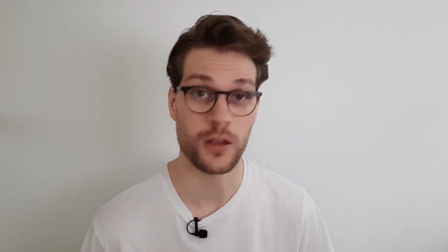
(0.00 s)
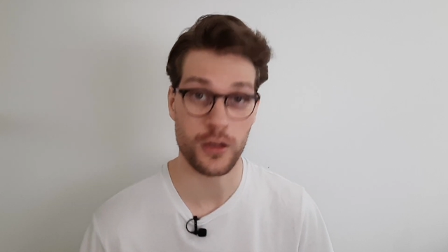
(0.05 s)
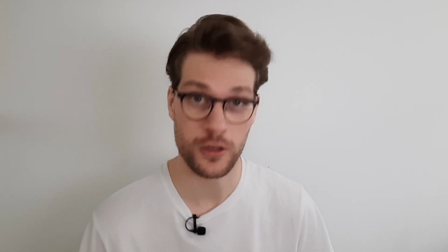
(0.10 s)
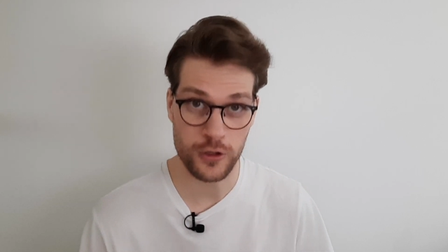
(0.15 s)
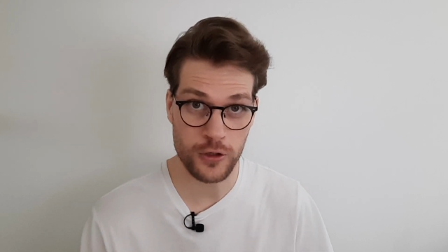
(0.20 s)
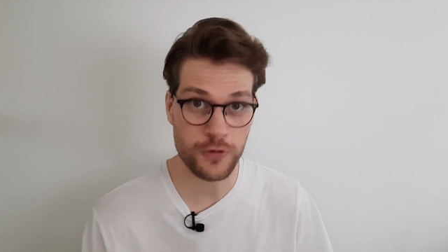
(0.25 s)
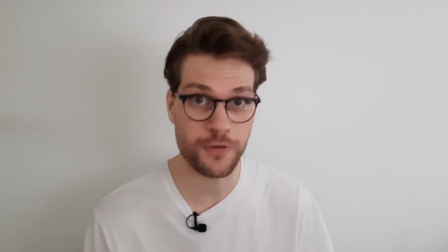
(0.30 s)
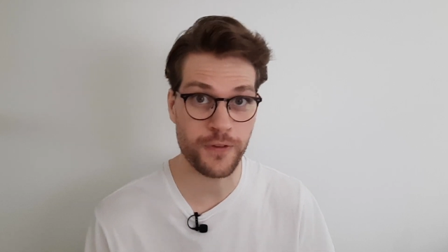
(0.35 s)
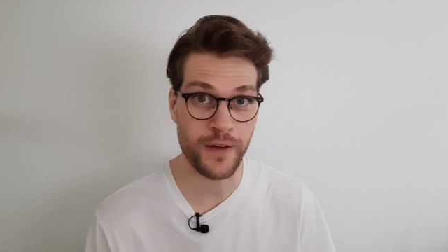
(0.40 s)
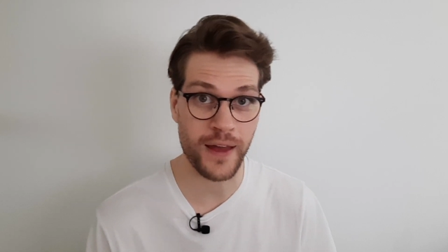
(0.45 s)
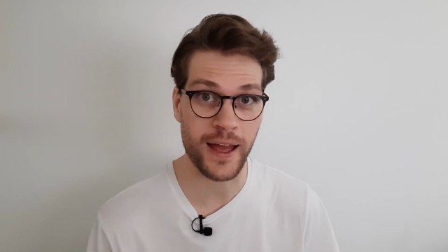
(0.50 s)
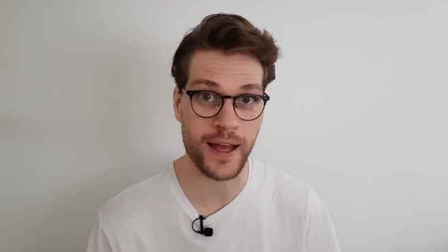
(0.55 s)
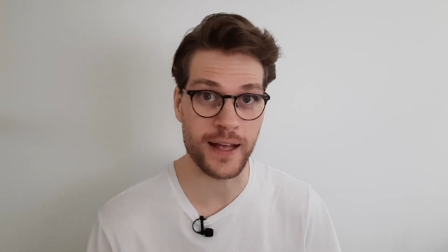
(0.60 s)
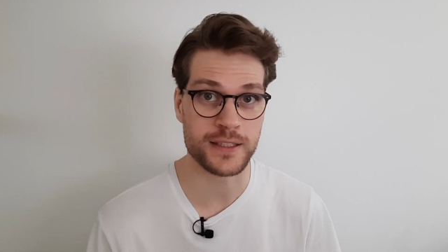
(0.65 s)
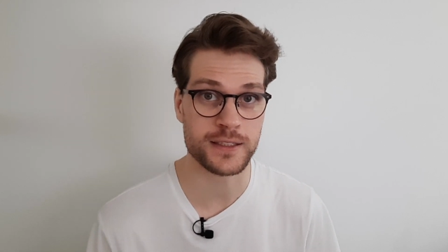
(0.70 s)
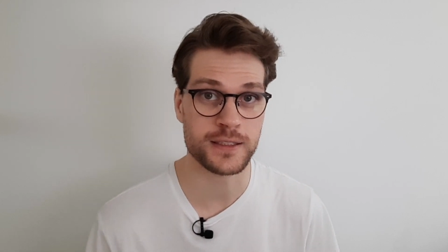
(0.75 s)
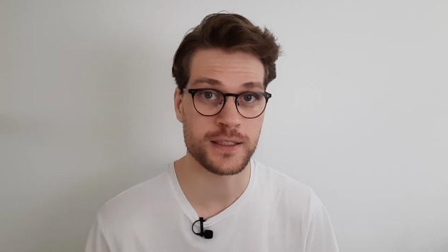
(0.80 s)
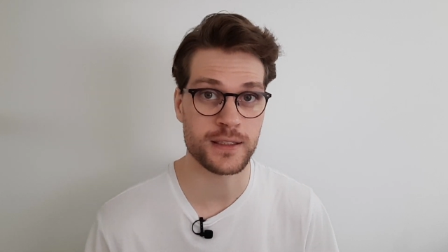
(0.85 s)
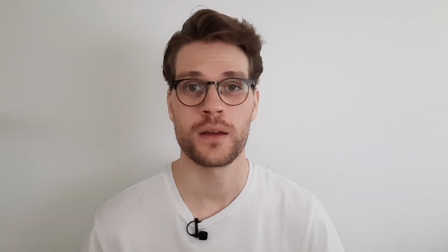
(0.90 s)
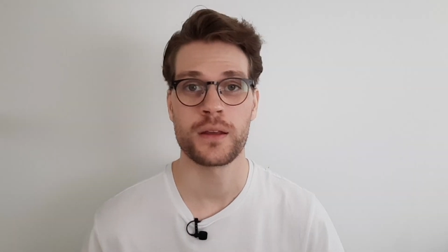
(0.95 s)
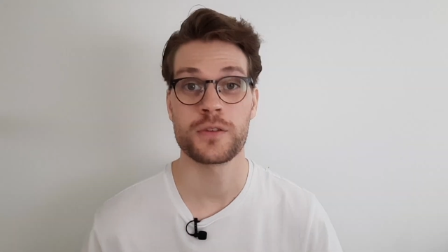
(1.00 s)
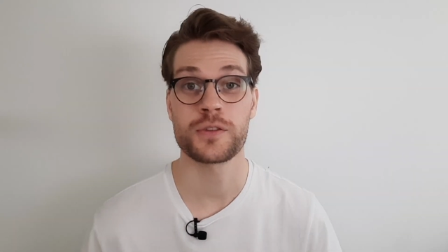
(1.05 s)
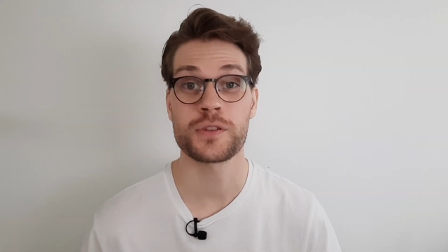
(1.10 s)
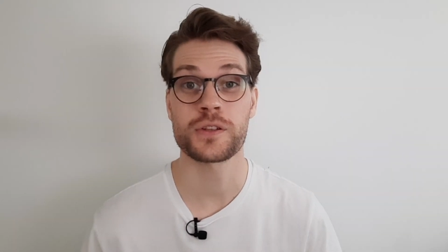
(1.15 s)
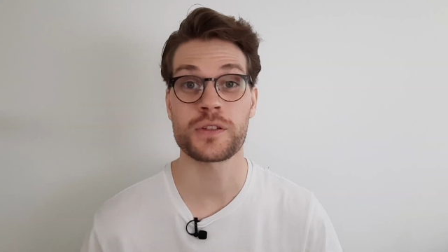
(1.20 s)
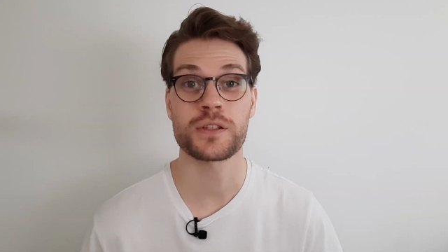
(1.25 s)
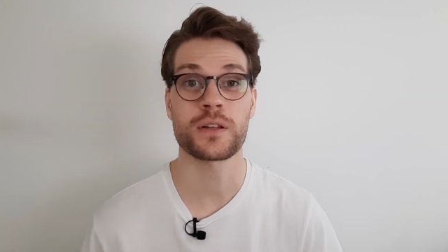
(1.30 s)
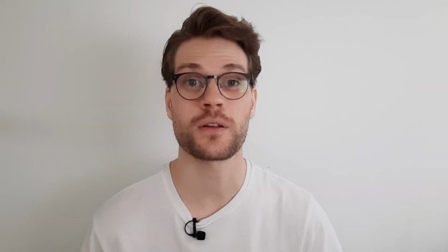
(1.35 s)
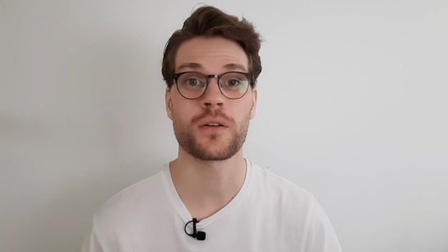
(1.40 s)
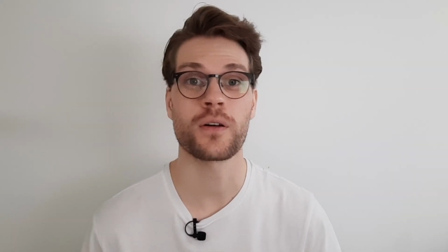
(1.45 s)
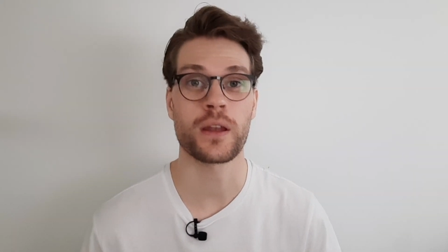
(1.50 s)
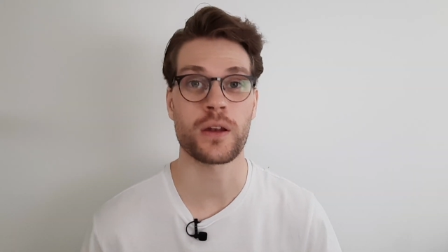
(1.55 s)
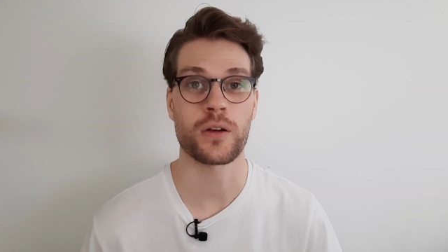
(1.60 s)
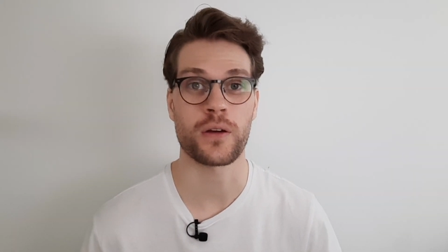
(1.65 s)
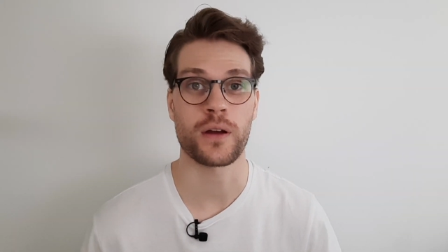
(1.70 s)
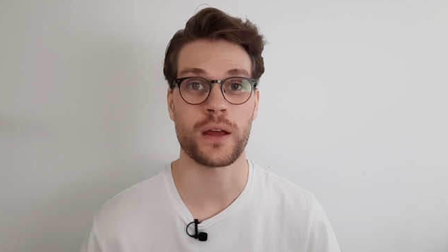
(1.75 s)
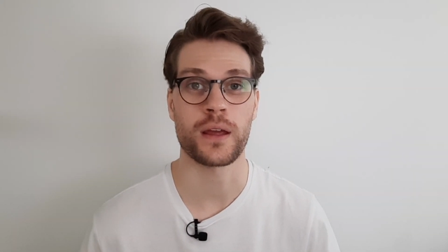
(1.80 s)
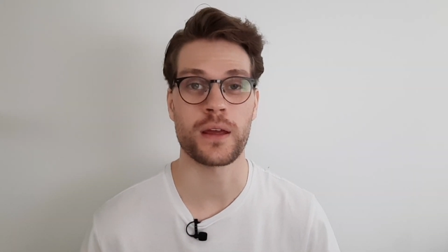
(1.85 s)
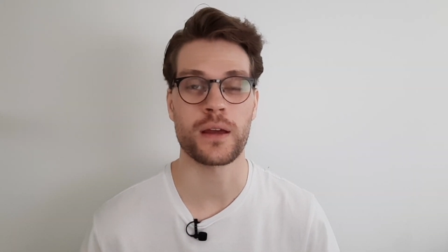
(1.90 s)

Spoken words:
You're fast. You should still iterate.